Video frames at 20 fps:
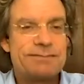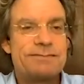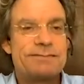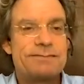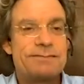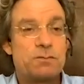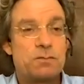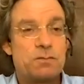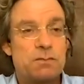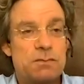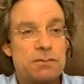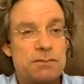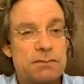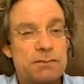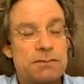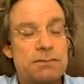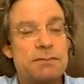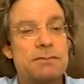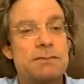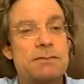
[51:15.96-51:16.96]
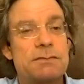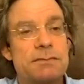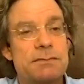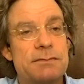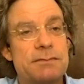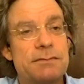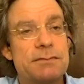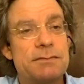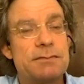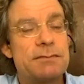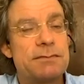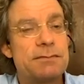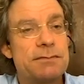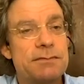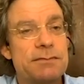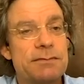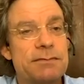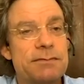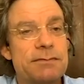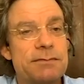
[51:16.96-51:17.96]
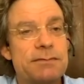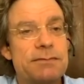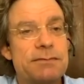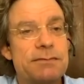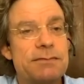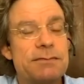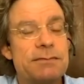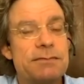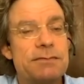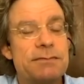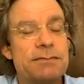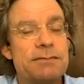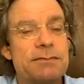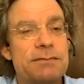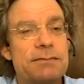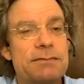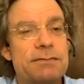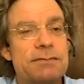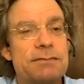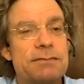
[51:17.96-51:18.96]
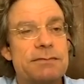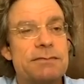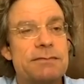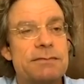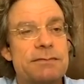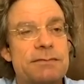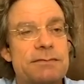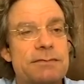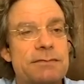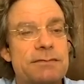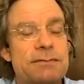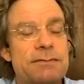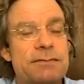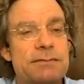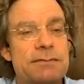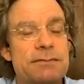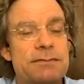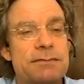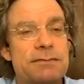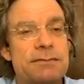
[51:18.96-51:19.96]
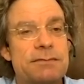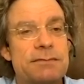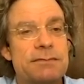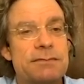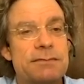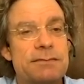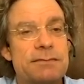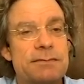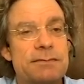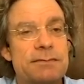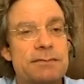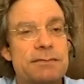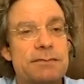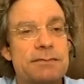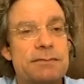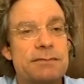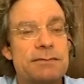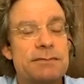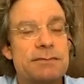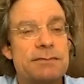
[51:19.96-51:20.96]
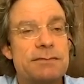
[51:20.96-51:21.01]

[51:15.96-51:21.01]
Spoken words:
[no speech]